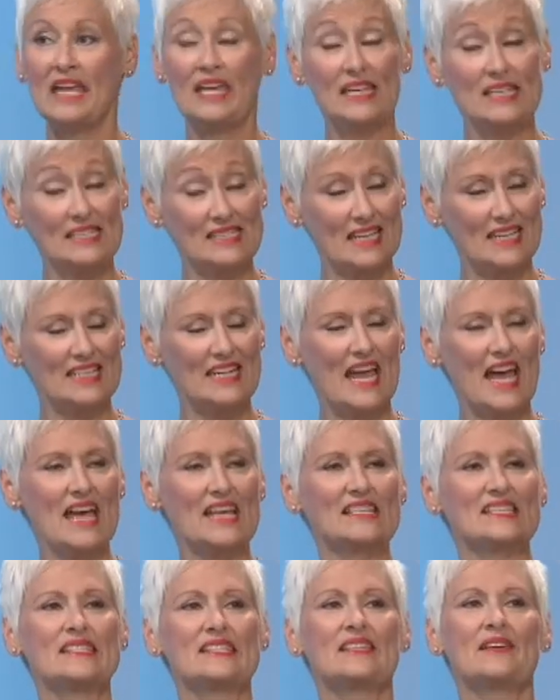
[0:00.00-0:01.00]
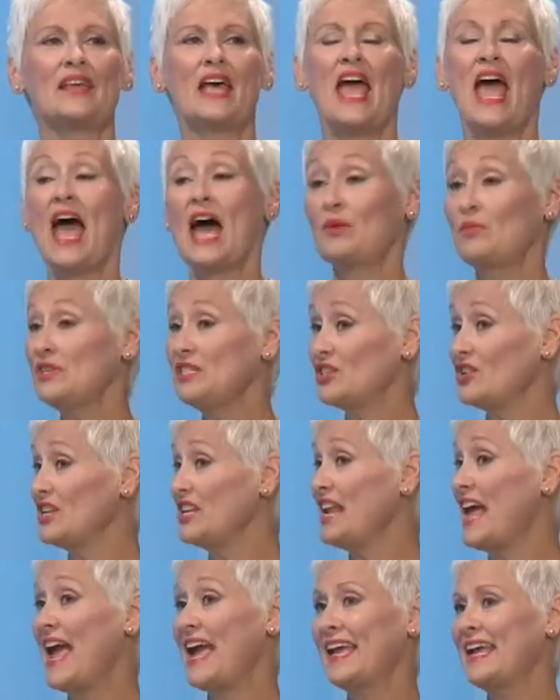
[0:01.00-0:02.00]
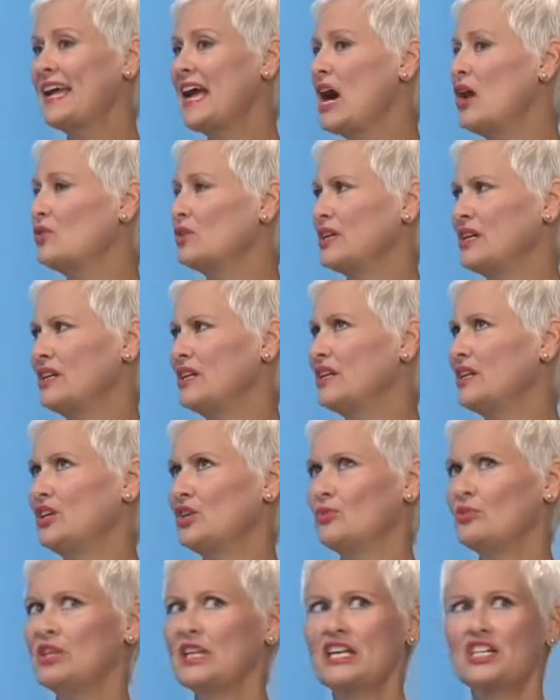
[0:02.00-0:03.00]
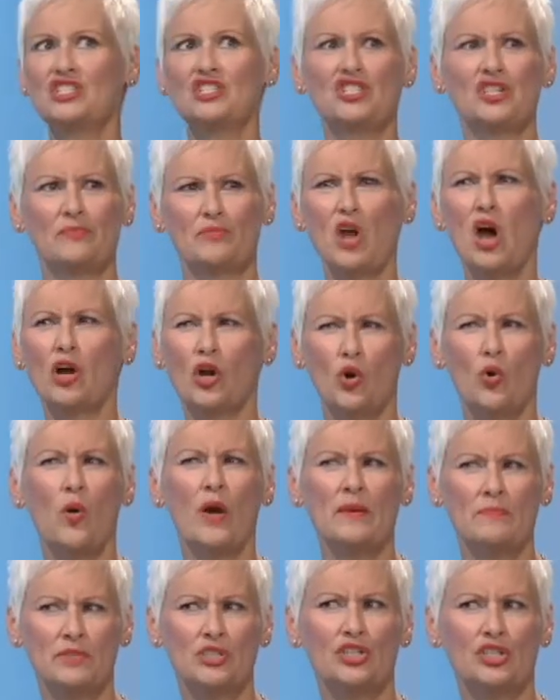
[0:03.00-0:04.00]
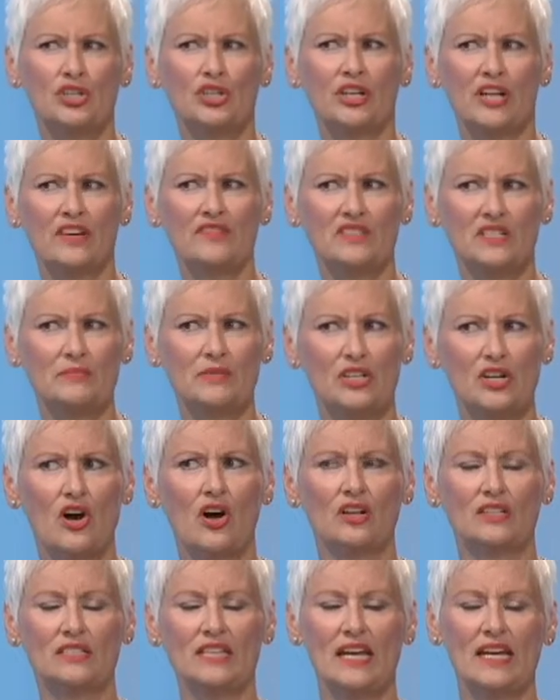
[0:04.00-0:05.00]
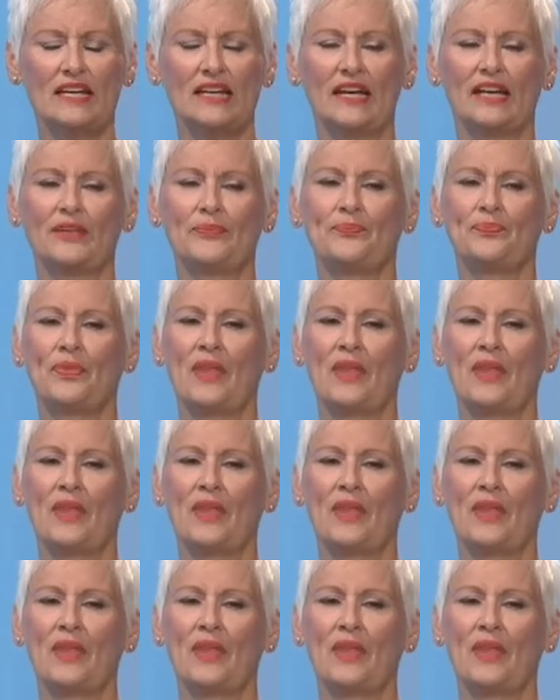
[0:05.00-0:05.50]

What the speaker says: He said yes, and we started hanging out in a relationship not quite mature enough to be called dating.